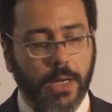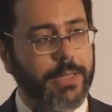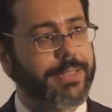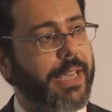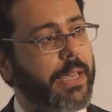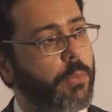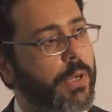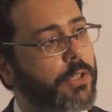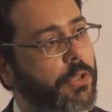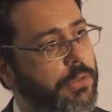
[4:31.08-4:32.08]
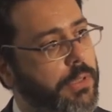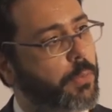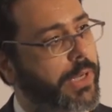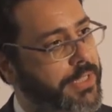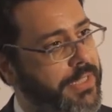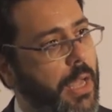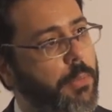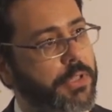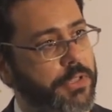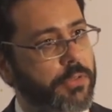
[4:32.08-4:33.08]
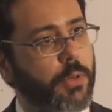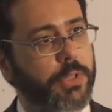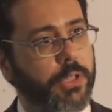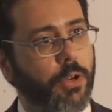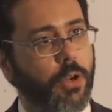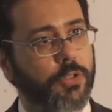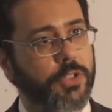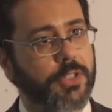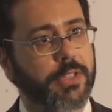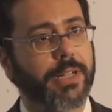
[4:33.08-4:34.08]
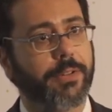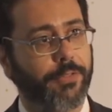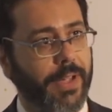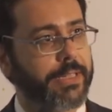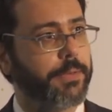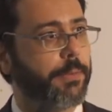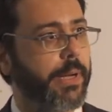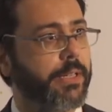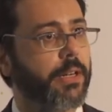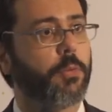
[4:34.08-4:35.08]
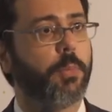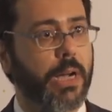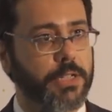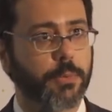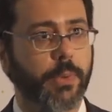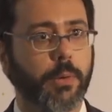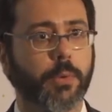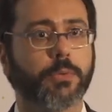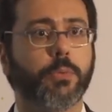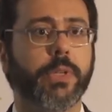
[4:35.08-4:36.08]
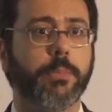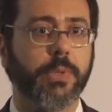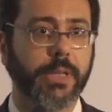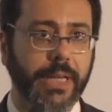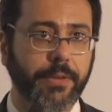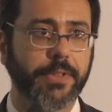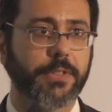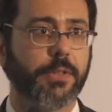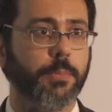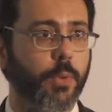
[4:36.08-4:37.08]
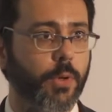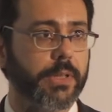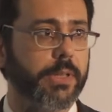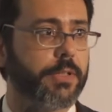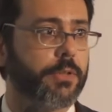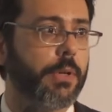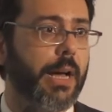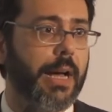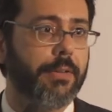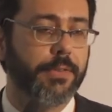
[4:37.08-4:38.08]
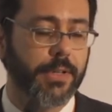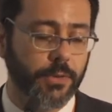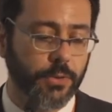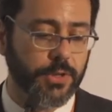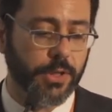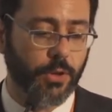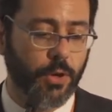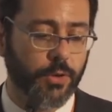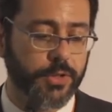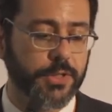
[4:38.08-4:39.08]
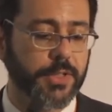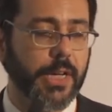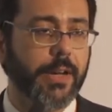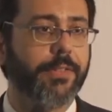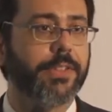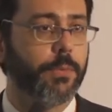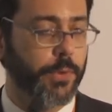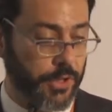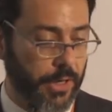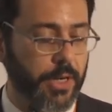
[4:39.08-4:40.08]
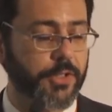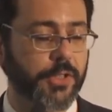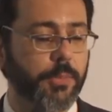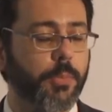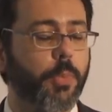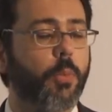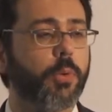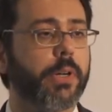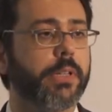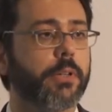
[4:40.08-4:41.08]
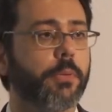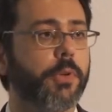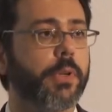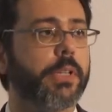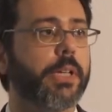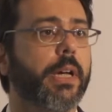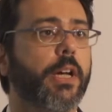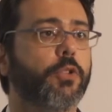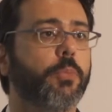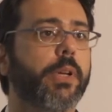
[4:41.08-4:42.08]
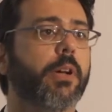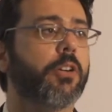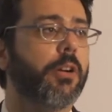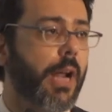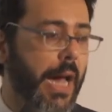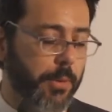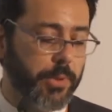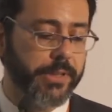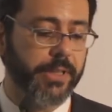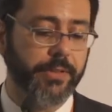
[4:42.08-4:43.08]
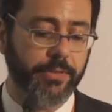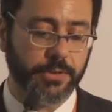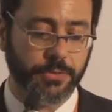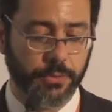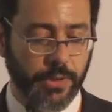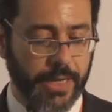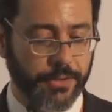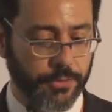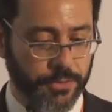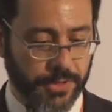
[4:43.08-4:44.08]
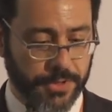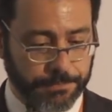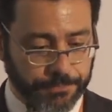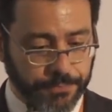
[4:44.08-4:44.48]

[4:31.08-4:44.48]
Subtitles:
say, well-known and well-established robot technologies in an effective way, in a robust way. What we believe is important is to have those technologies, which are extremely popular in the community, to be reliably delivered to end users.